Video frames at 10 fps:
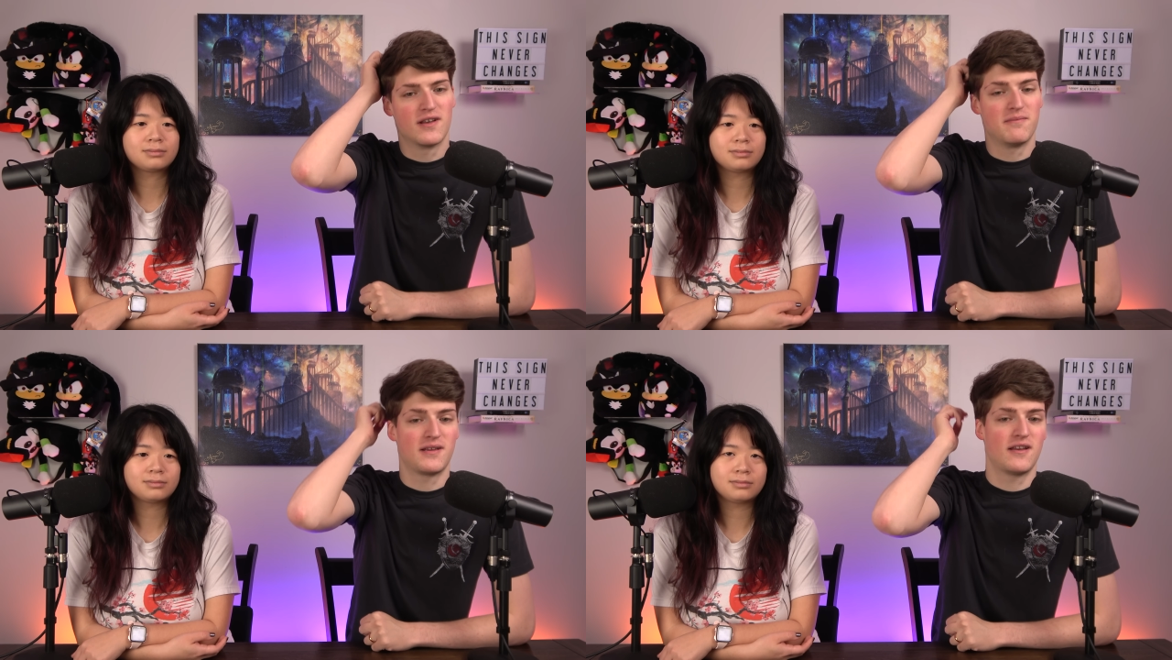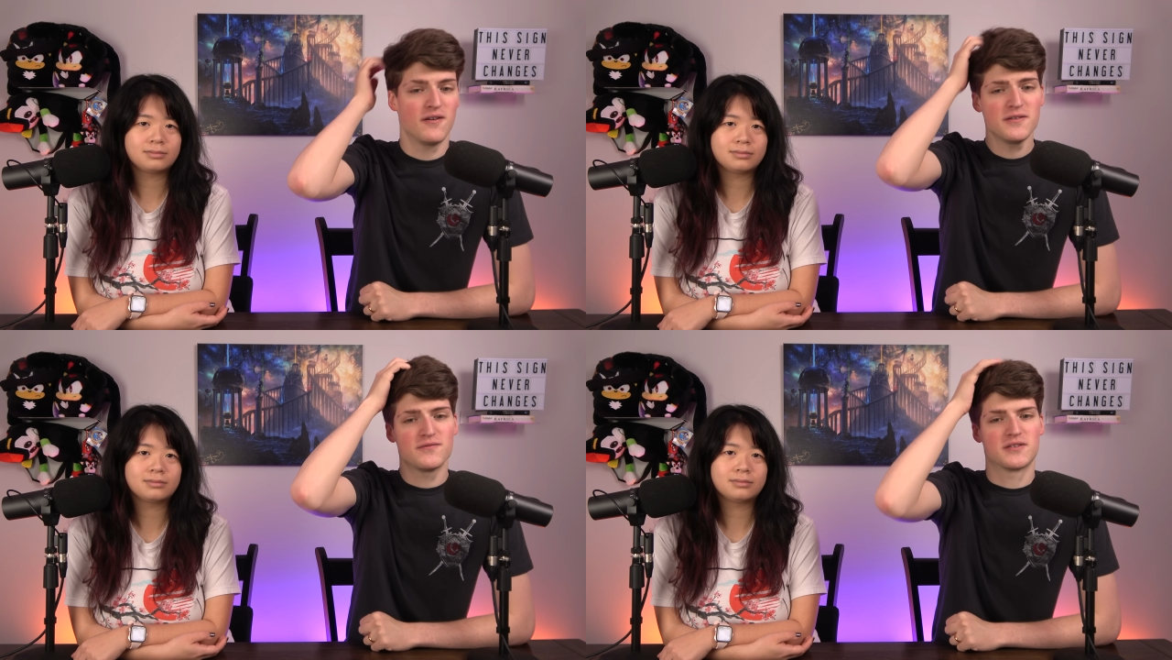Speaker 1: into Nitpicking
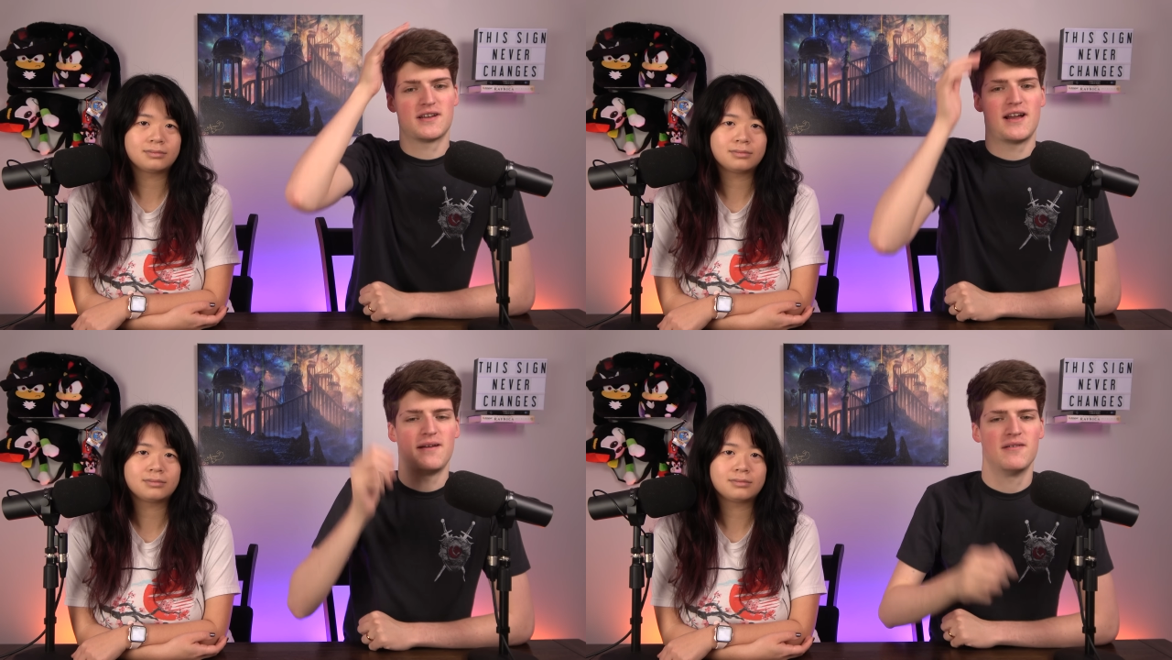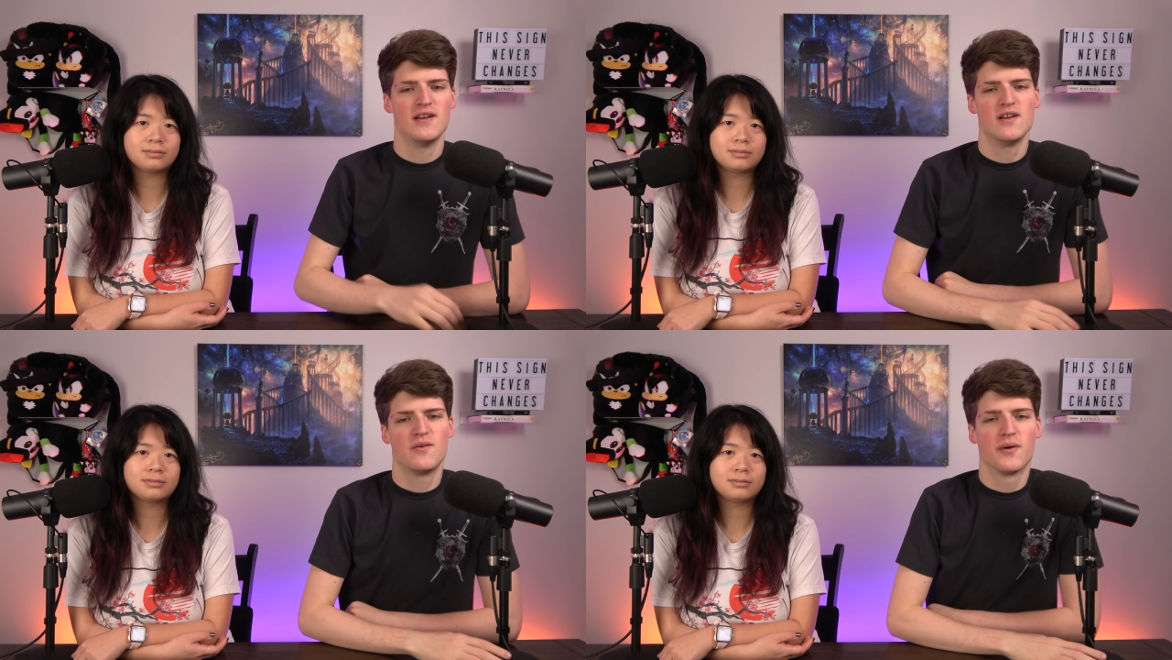Nerds full-time,
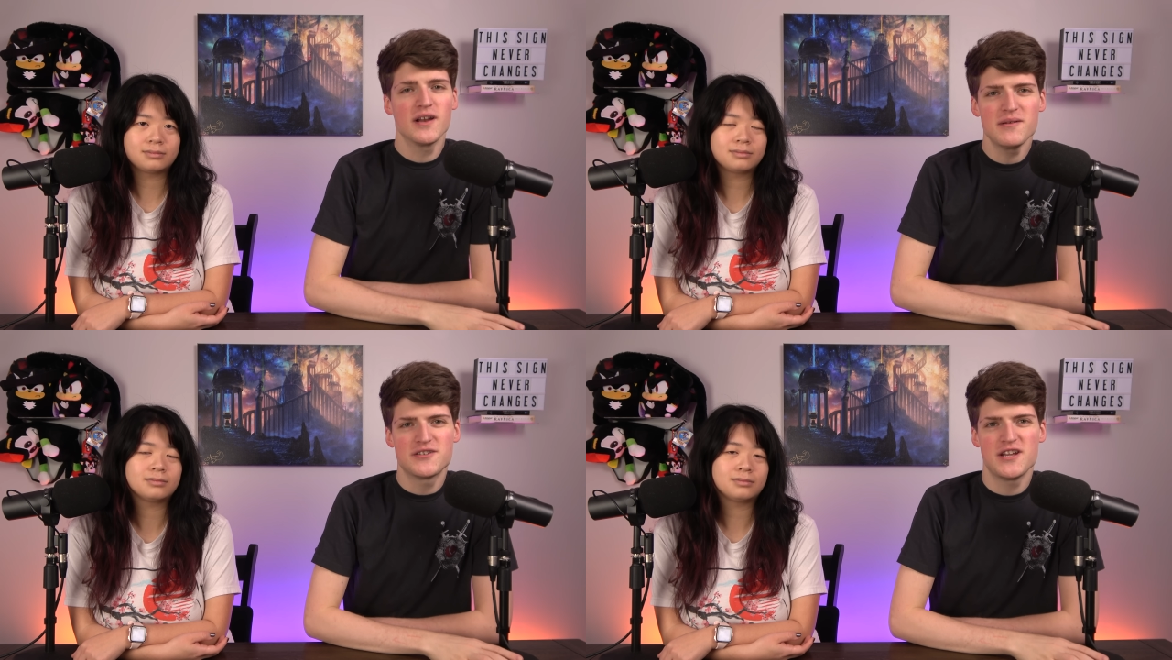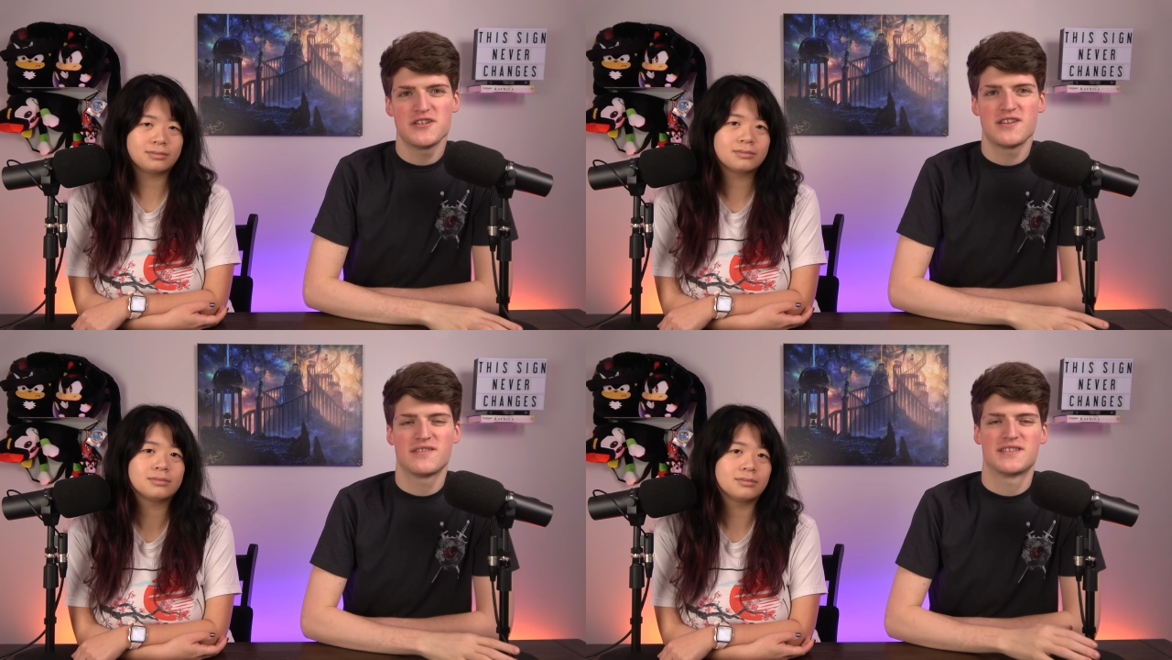we're going to be
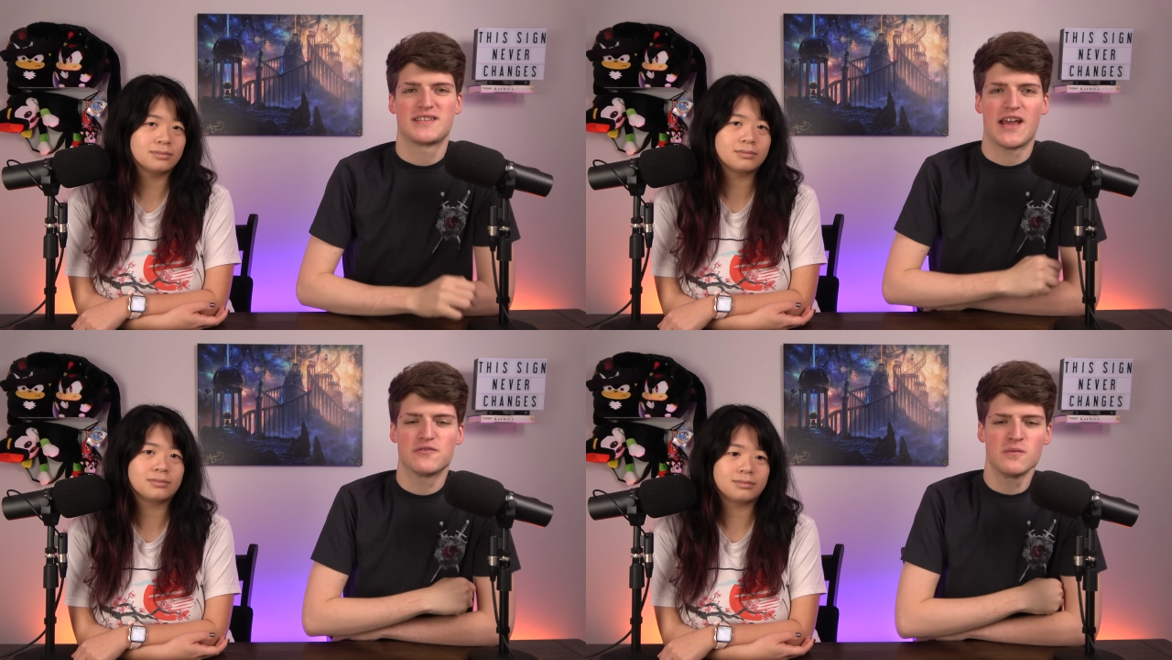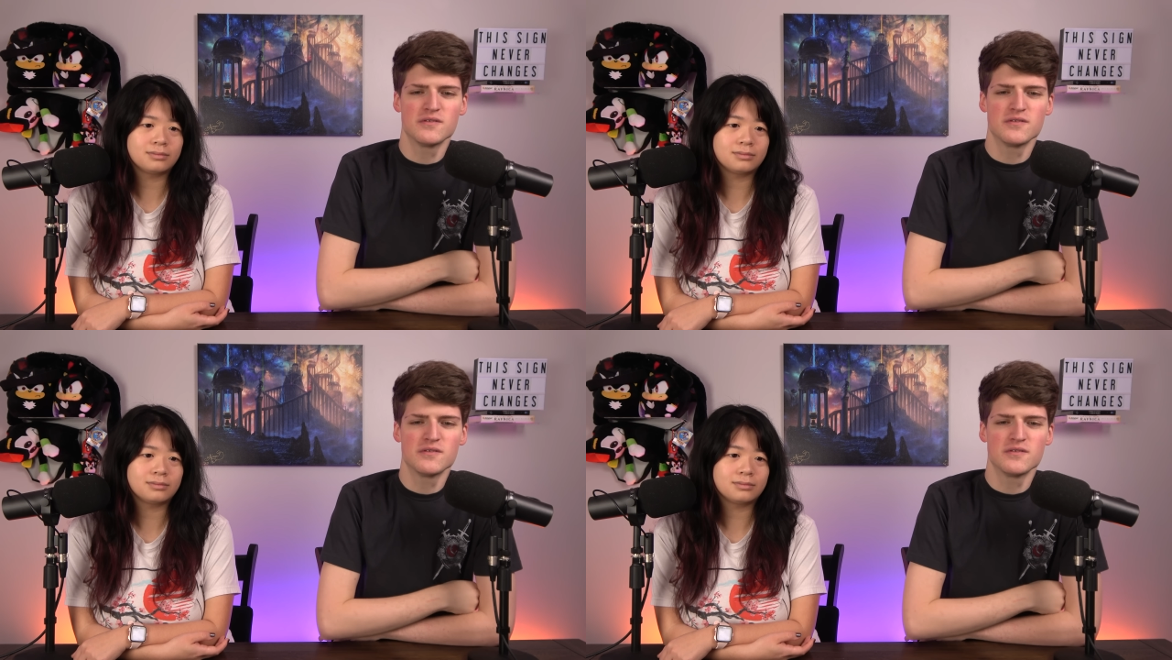changing the schedule.